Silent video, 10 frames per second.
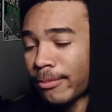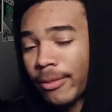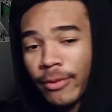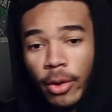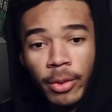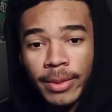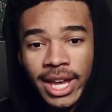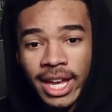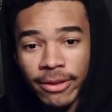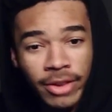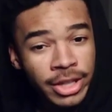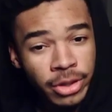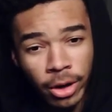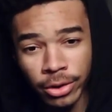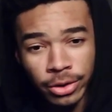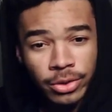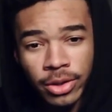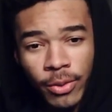Before we begin, if you guys are new to